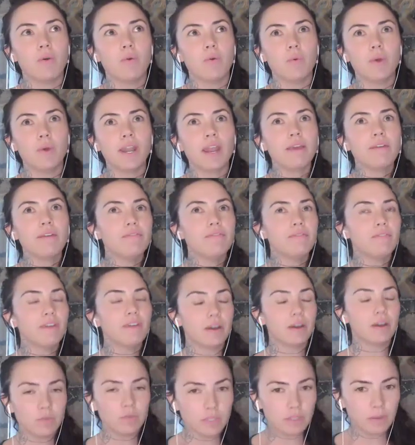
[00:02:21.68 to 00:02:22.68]
when I
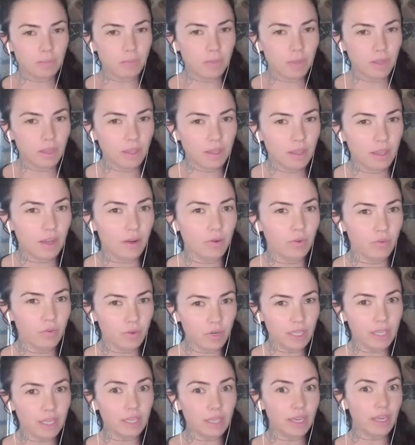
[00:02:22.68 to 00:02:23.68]
found something that
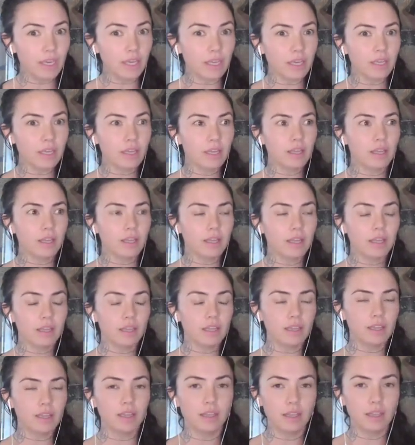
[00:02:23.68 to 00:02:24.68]
really
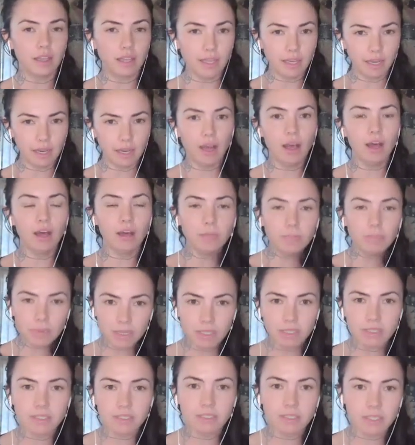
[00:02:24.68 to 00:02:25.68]
lit up
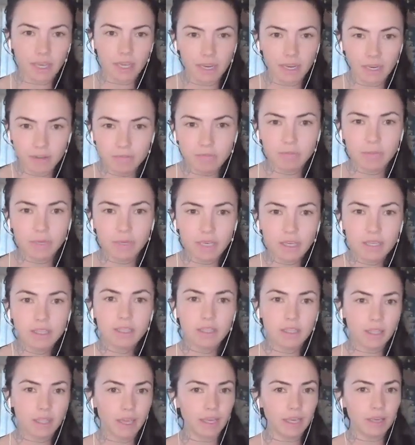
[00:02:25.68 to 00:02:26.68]
inside of me,
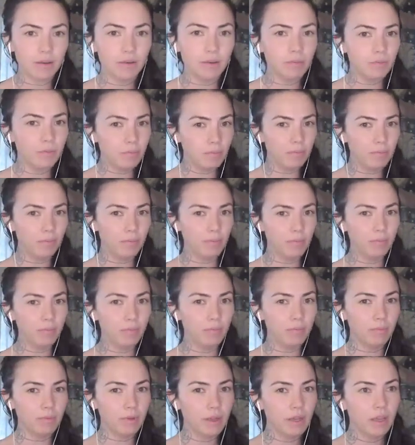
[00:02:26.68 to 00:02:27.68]
like,
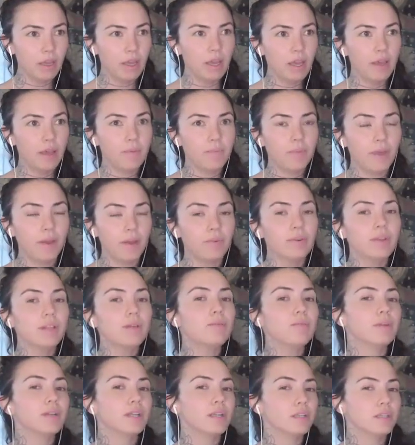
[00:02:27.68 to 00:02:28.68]
I really
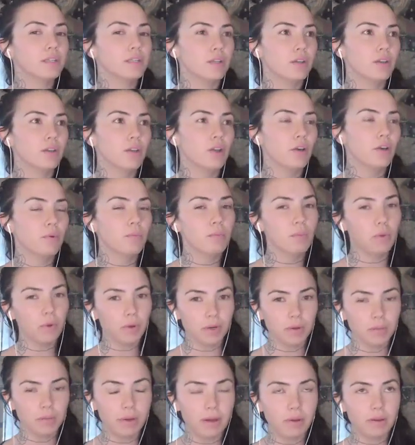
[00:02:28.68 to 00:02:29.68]
wanted to know
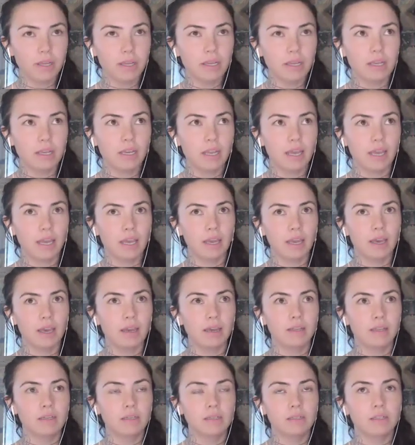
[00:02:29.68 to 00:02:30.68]
more about it.
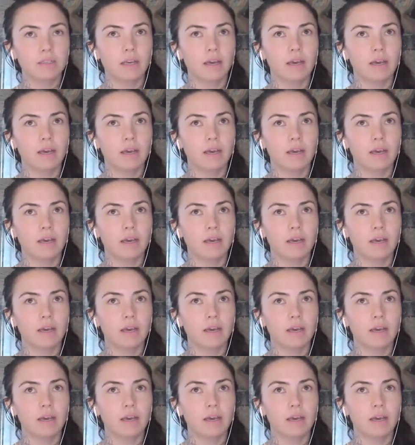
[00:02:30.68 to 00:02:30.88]
And